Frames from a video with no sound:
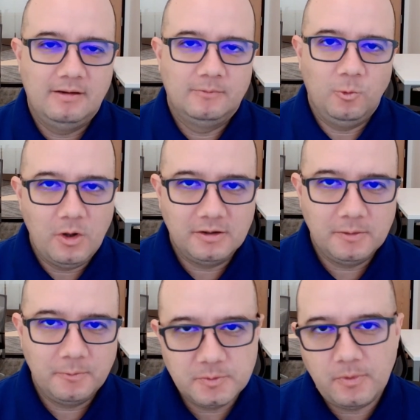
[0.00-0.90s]
Welcome
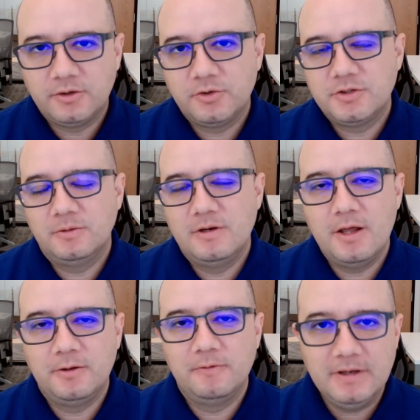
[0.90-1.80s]
responders to
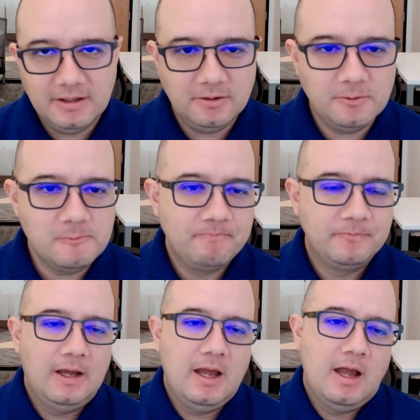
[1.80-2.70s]
another video
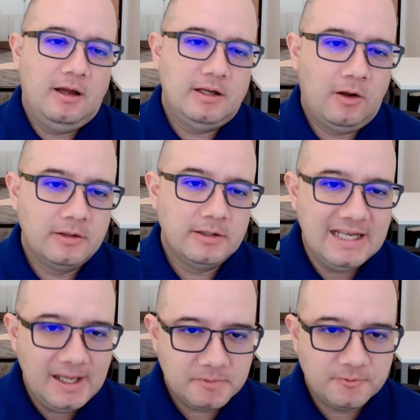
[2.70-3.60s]
on
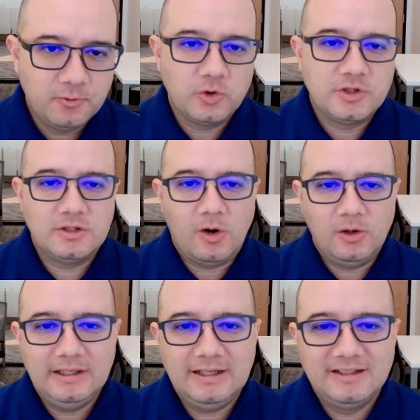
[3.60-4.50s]
tips for
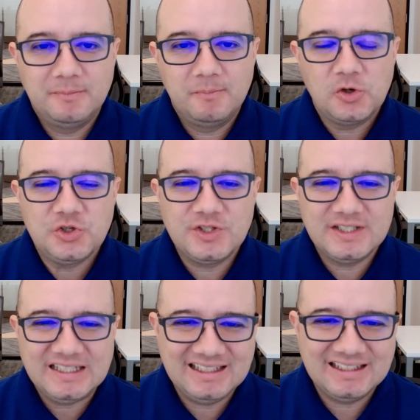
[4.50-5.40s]
starting an
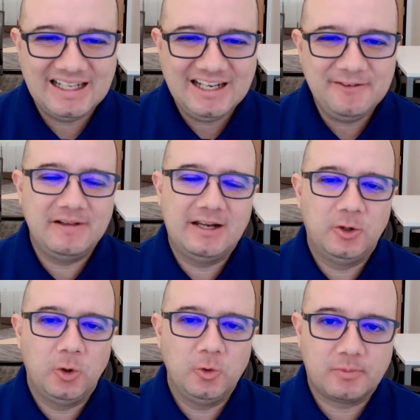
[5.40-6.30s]
emergency Layflat
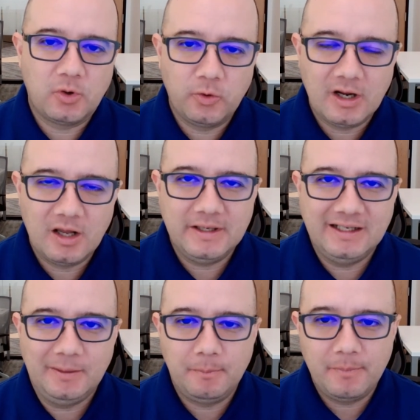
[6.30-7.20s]
hose program
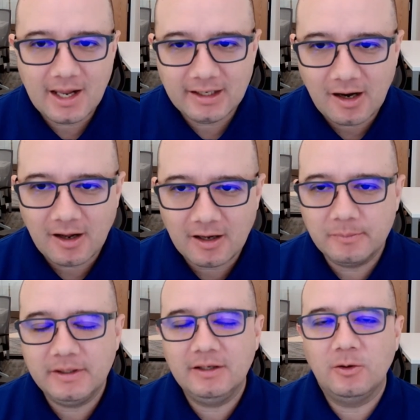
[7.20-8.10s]
in a bad
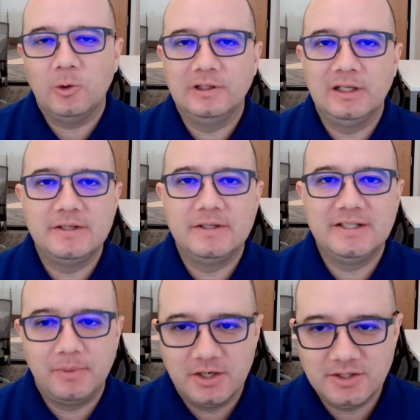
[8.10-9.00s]
economy or limited
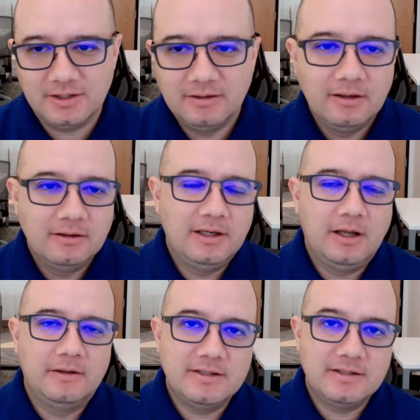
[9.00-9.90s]
budget. Now
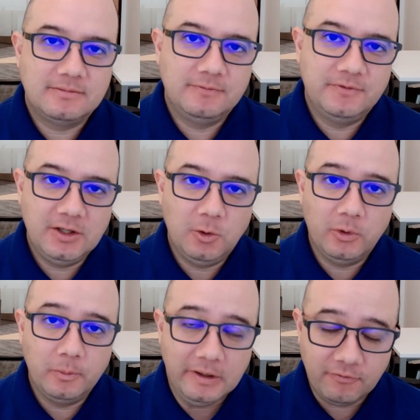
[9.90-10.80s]
this video will
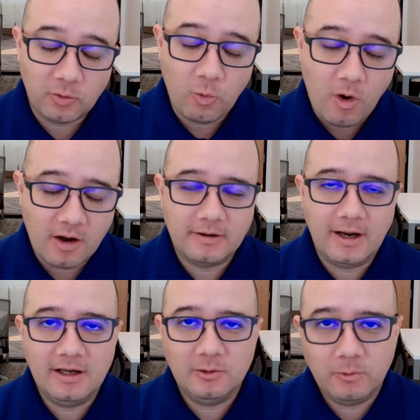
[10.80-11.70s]
be for water
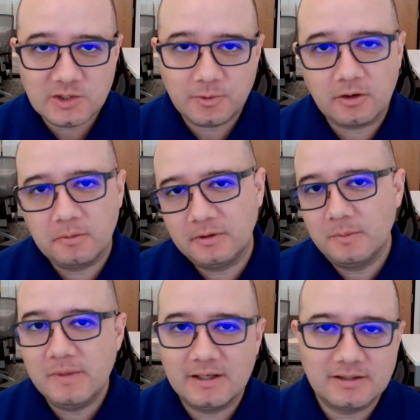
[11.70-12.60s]
and wastewater. I'm going to
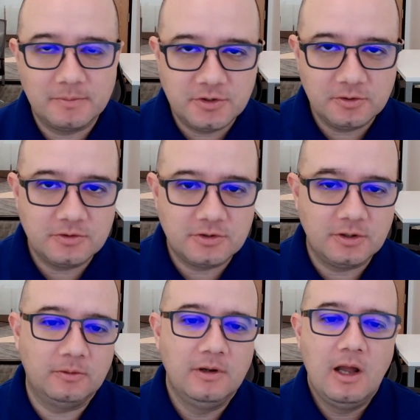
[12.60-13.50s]
mix them too,
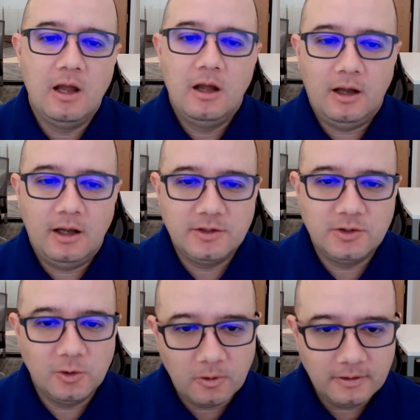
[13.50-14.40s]
so
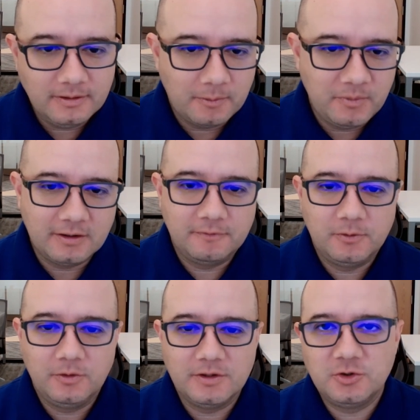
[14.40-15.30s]
don't worry, I'm not going to
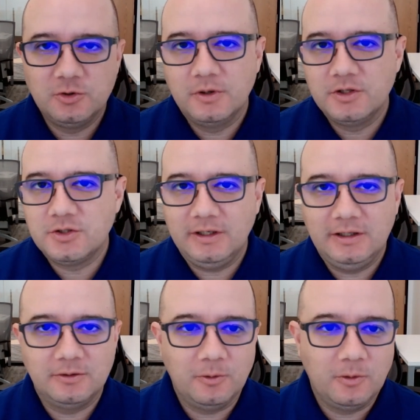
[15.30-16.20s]
focus too much on
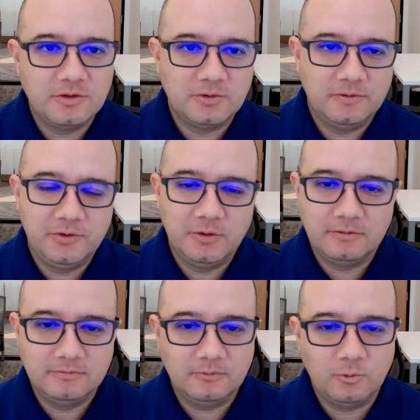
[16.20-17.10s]
either or. So if you're
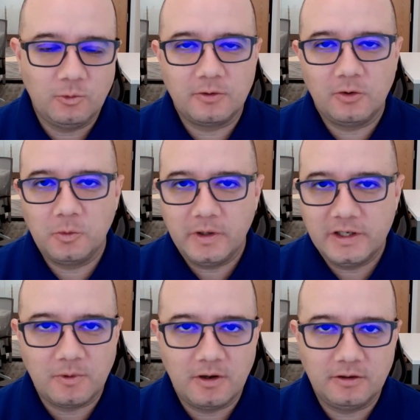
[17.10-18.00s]
on water or
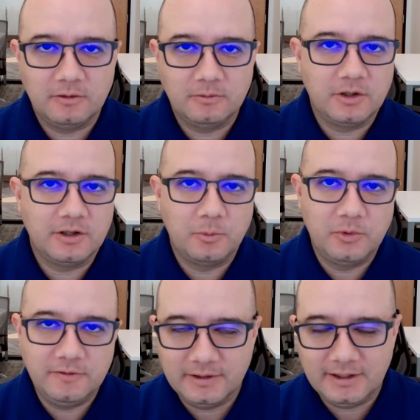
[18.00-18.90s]
wastewater, we're going to
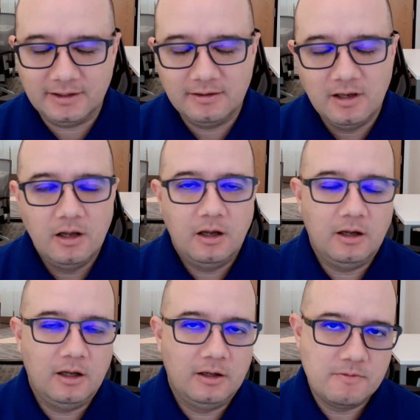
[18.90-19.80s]
briefly
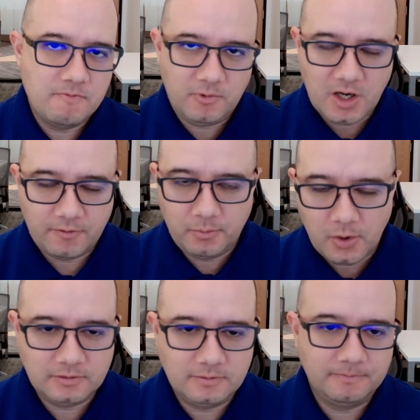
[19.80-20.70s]
cover
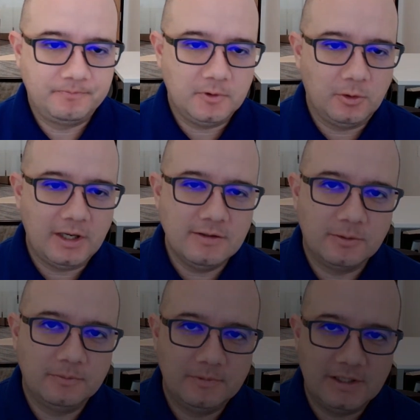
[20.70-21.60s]
both. Okay,
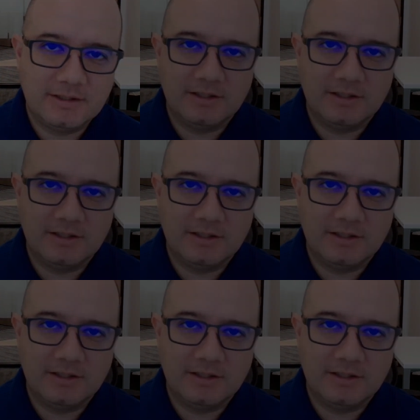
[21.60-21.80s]
so let's get